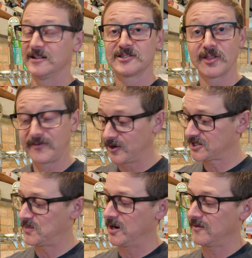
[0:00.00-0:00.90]
So the
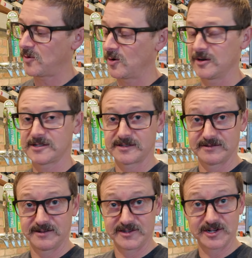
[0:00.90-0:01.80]
first beer, of
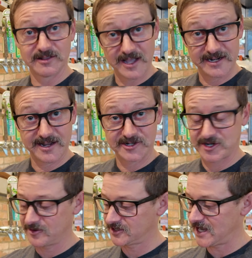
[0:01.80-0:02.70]
course, is your light
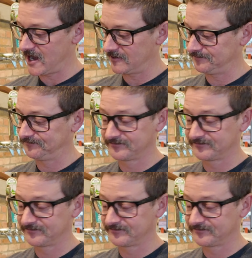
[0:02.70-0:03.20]
nitro stout.